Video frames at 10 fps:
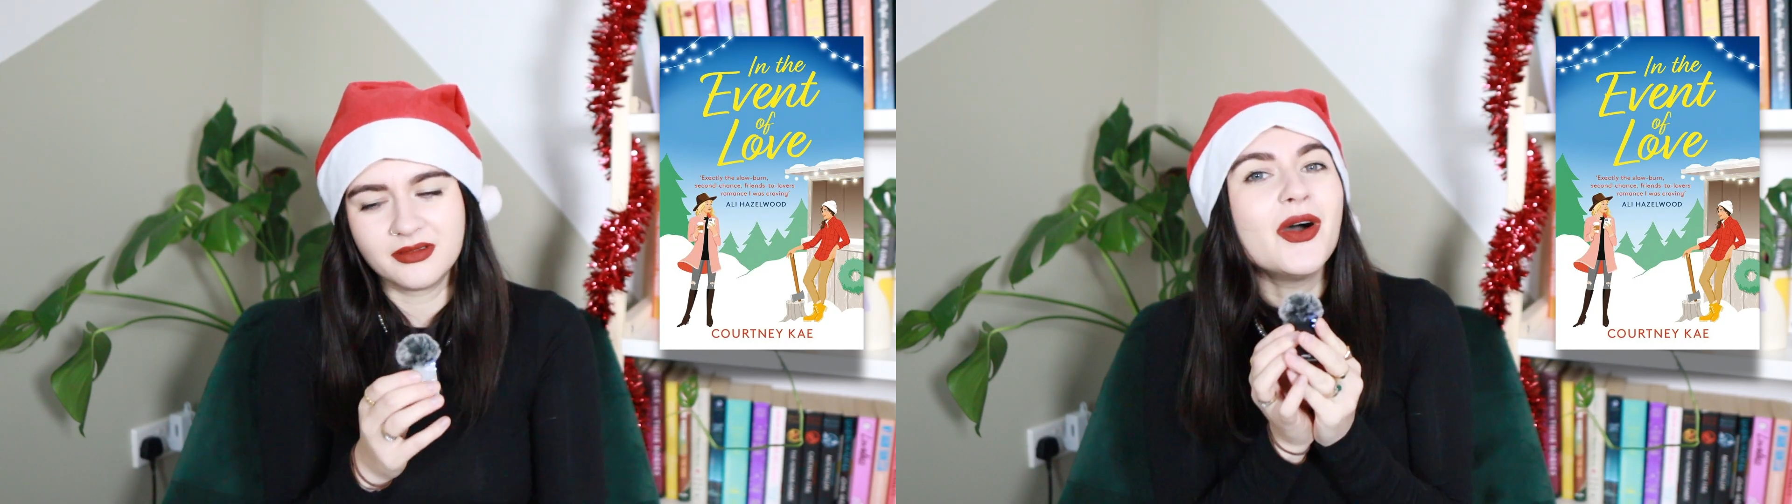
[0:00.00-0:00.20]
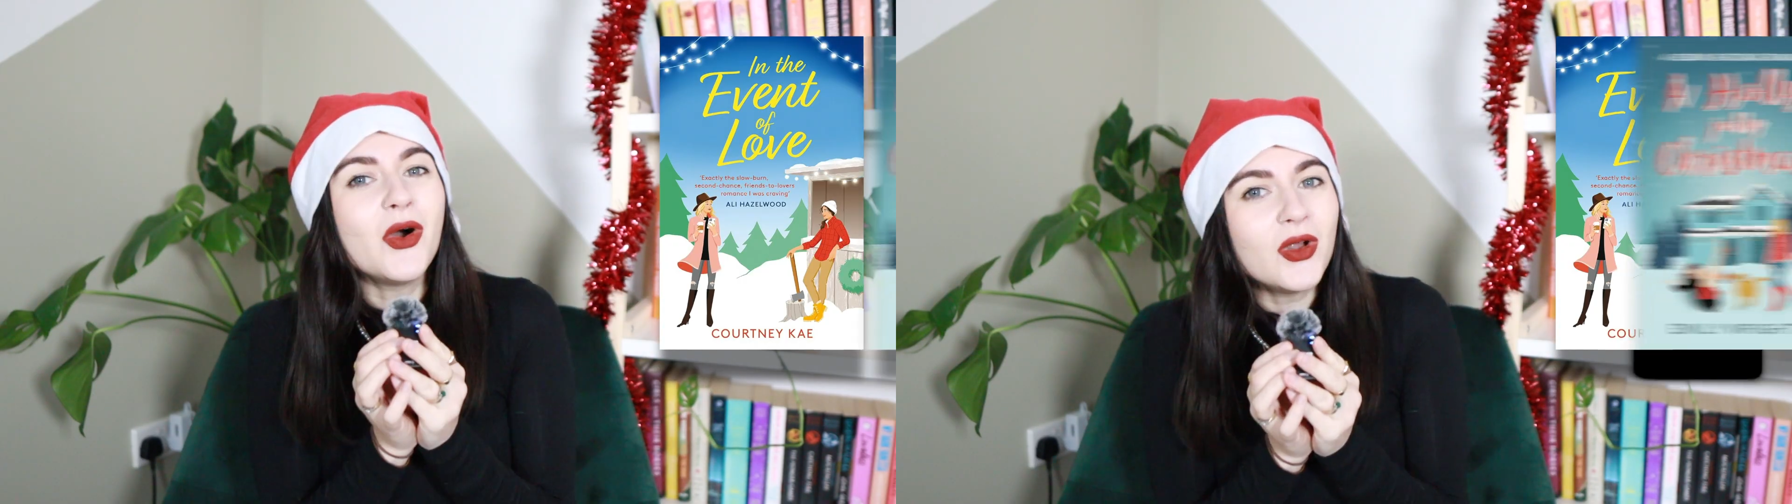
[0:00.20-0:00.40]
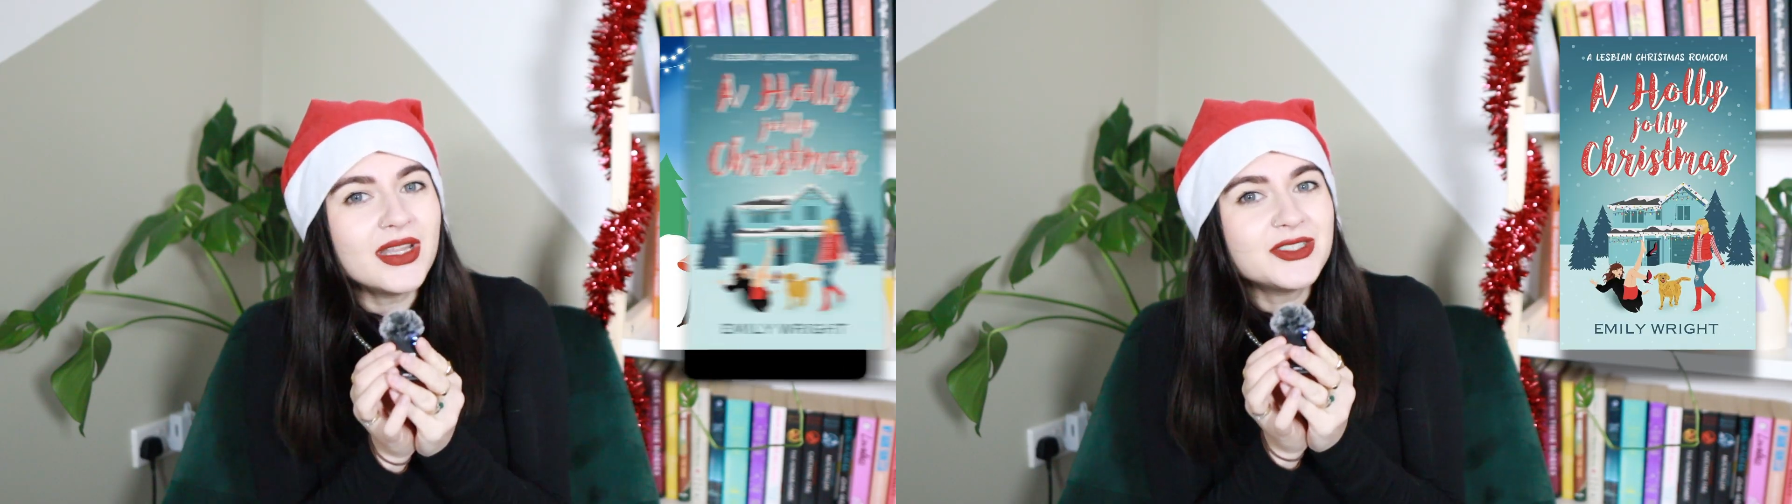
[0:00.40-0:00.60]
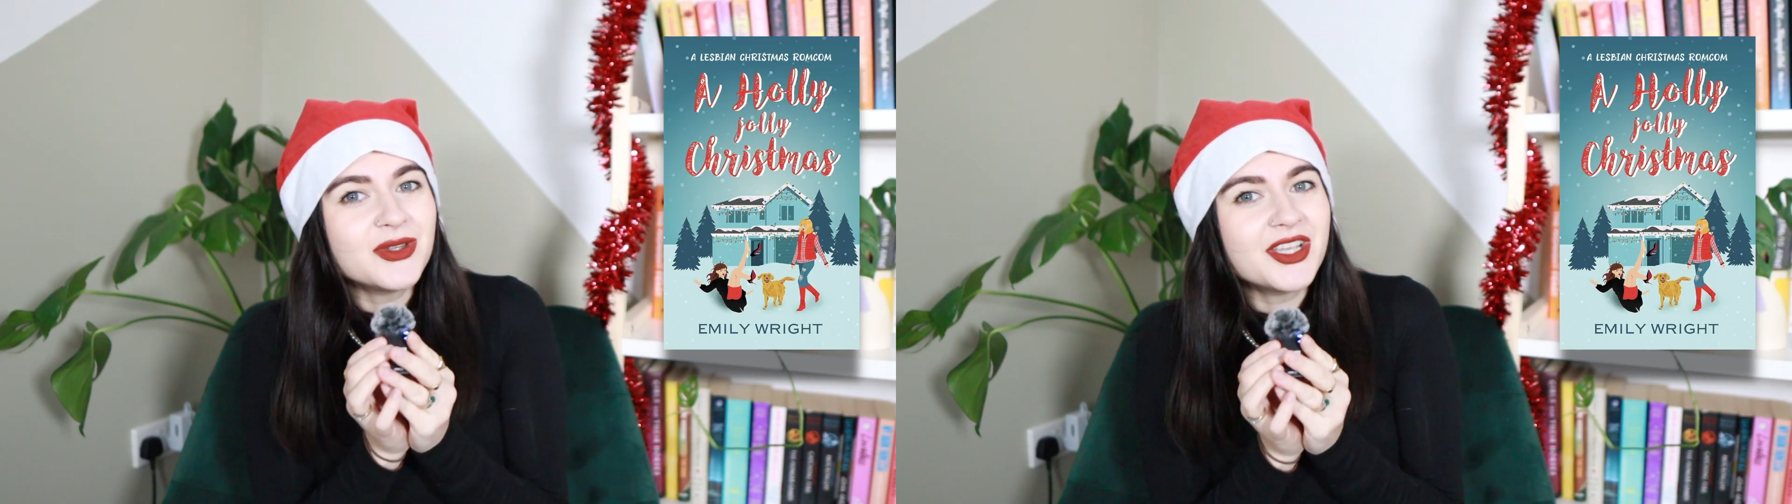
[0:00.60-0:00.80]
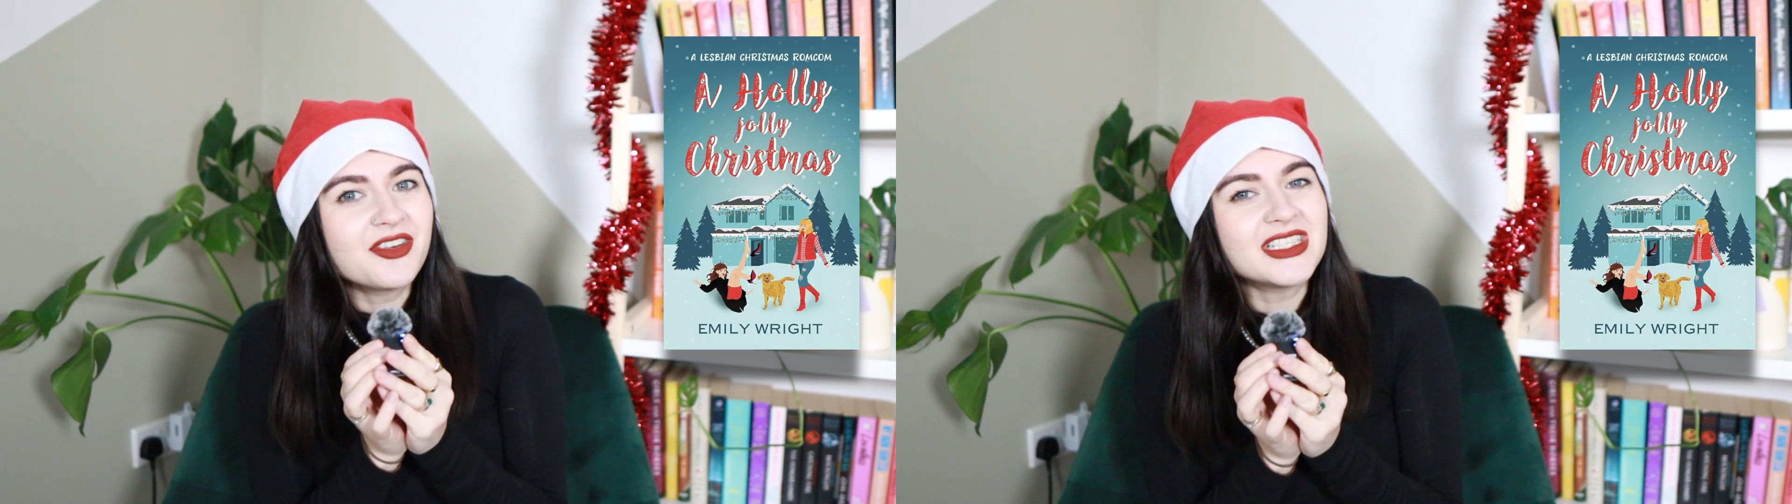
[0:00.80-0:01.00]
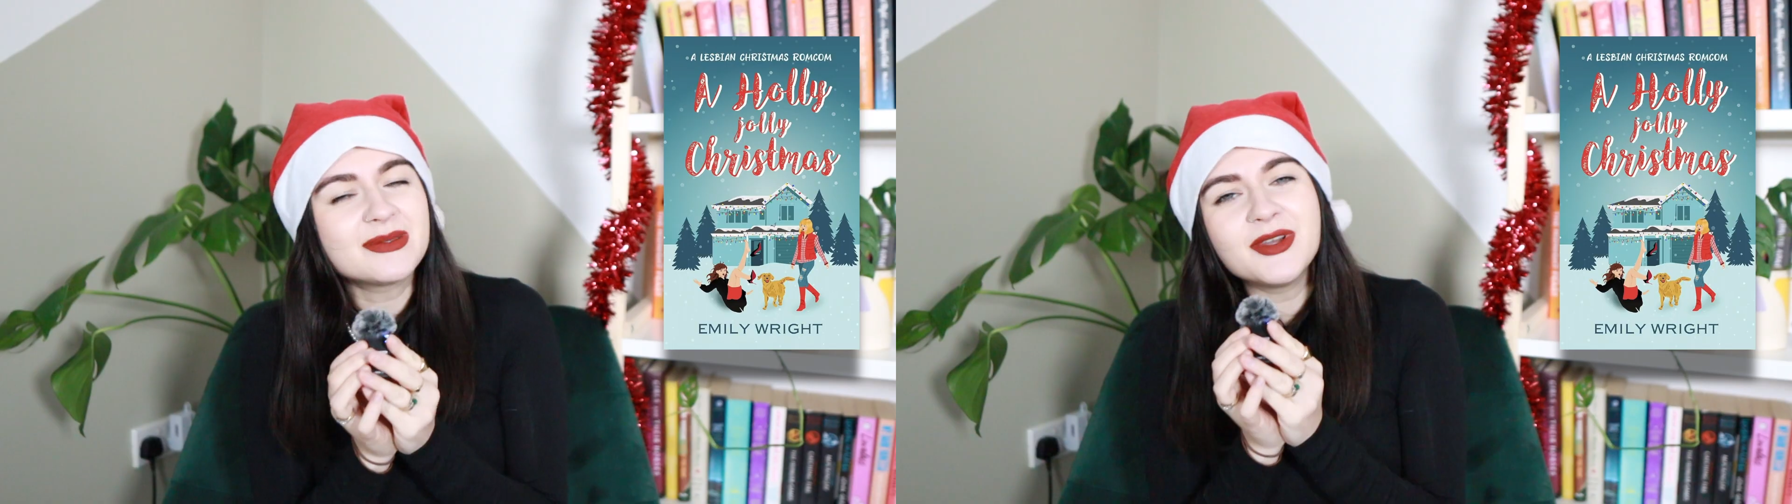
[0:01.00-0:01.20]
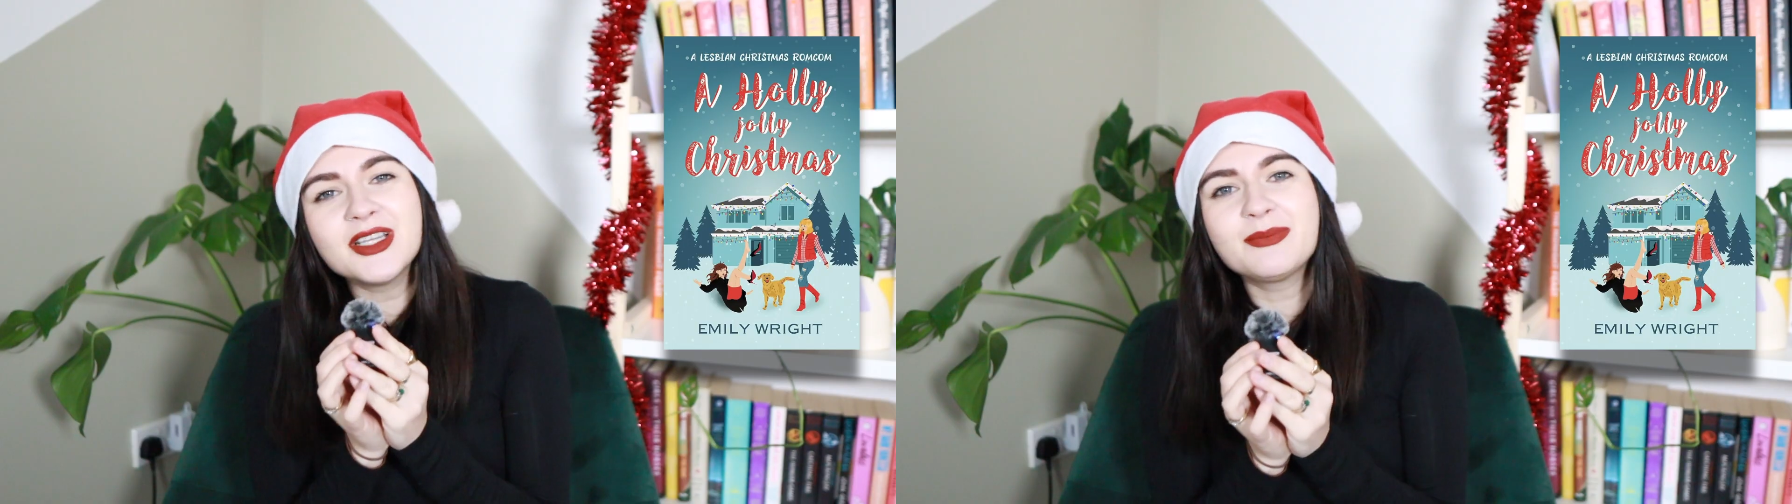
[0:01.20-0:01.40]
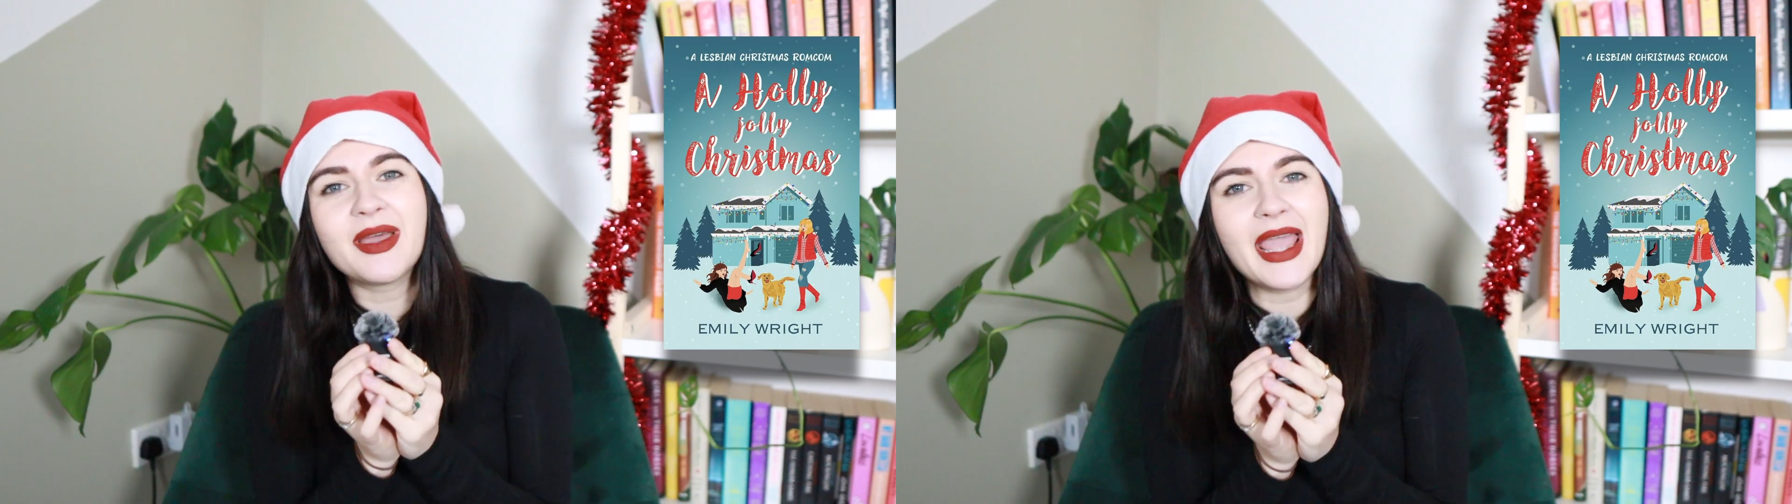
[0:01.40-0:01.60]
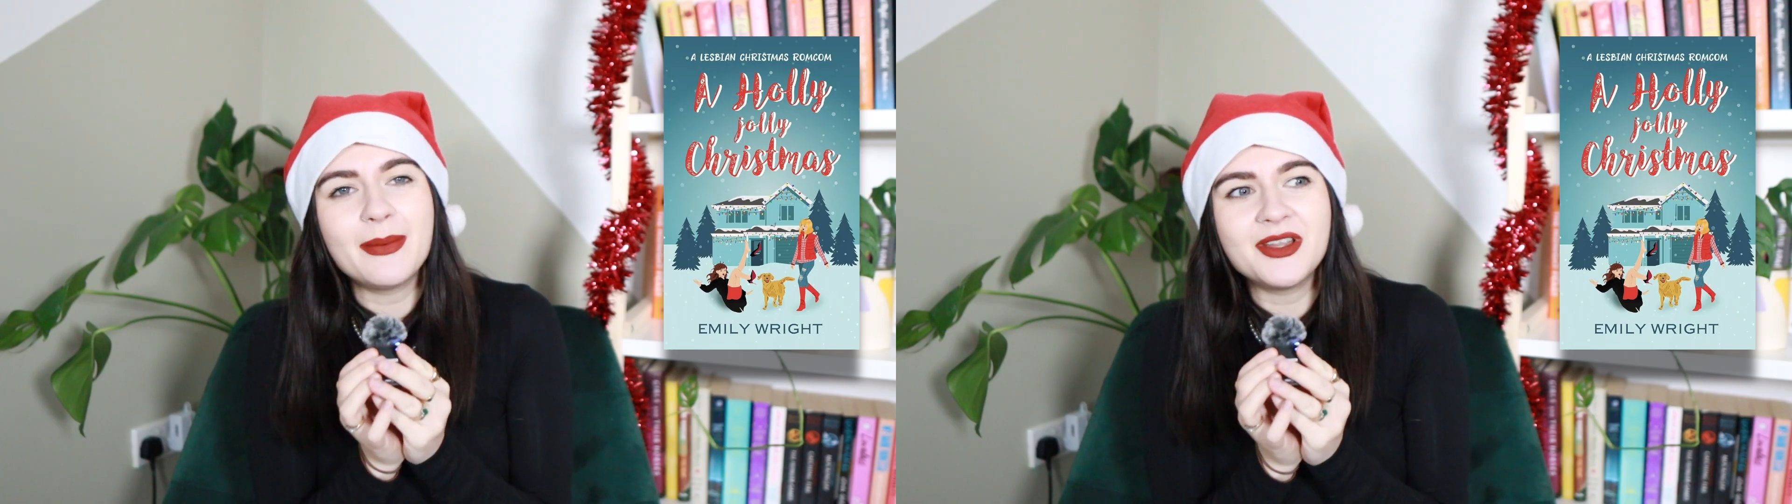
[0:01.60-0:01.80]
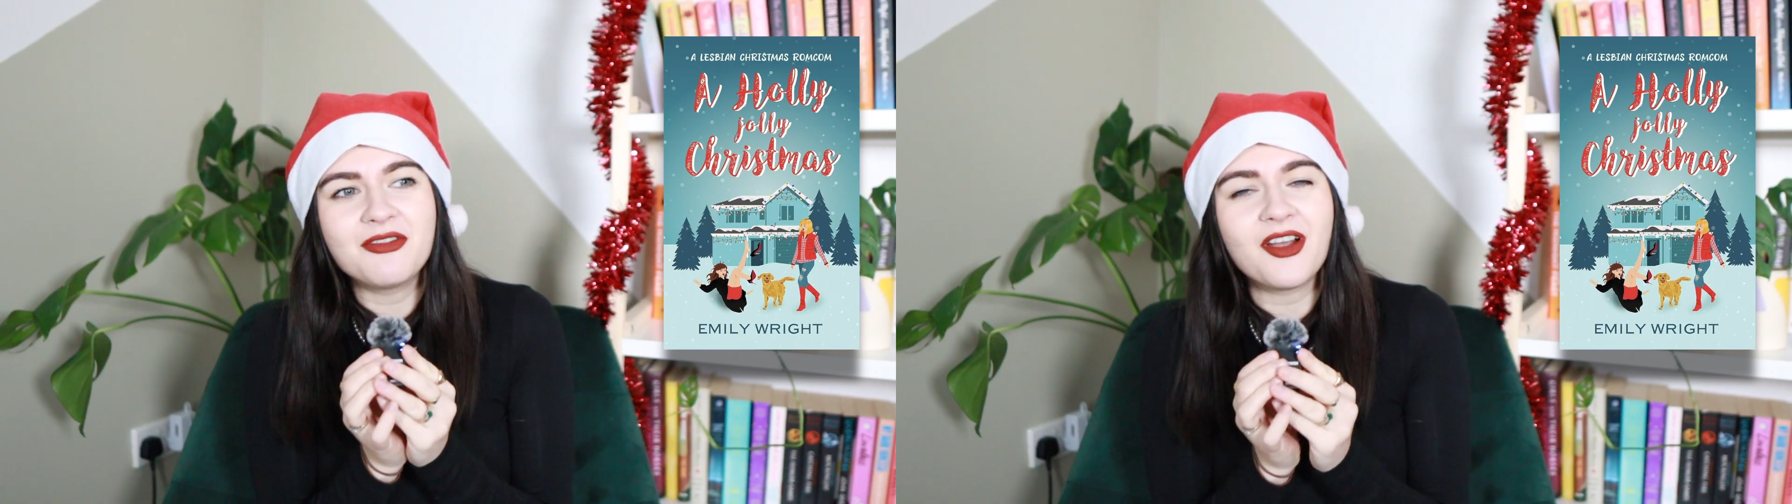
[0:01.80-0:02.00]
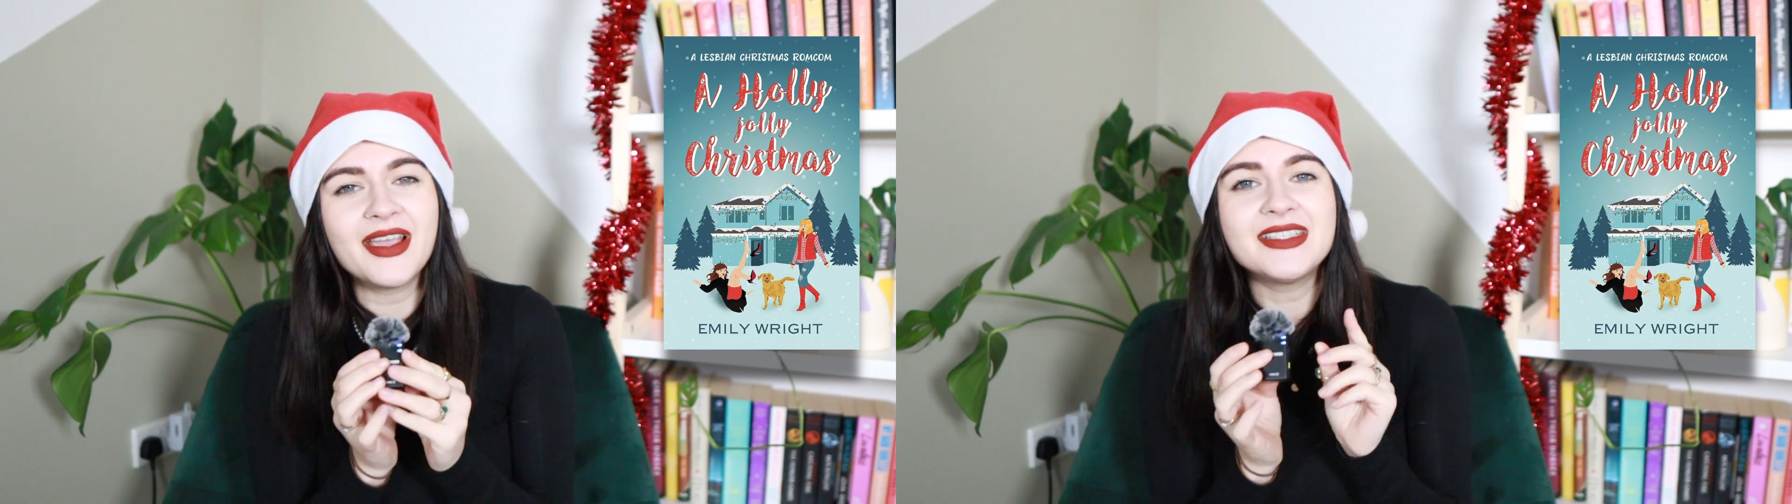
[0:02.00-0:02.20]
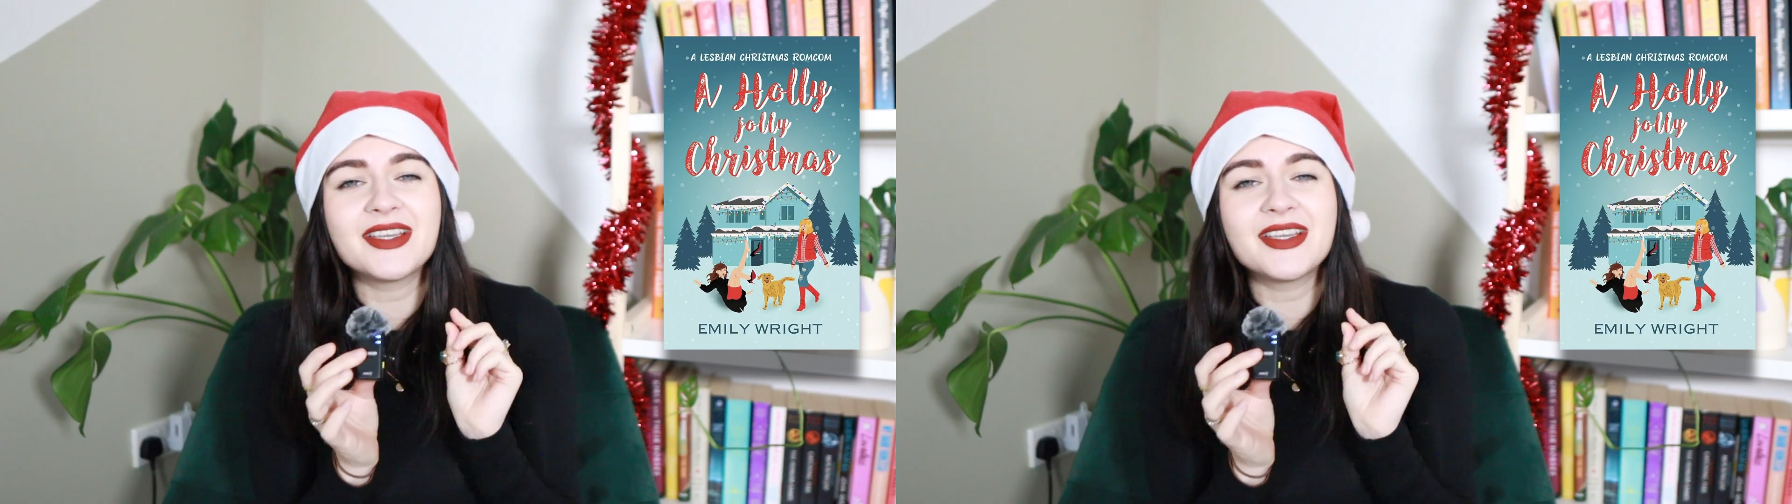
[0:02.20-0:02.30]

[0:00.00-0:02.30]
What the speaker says: A Holly Jolly Christmas by Emily Wright.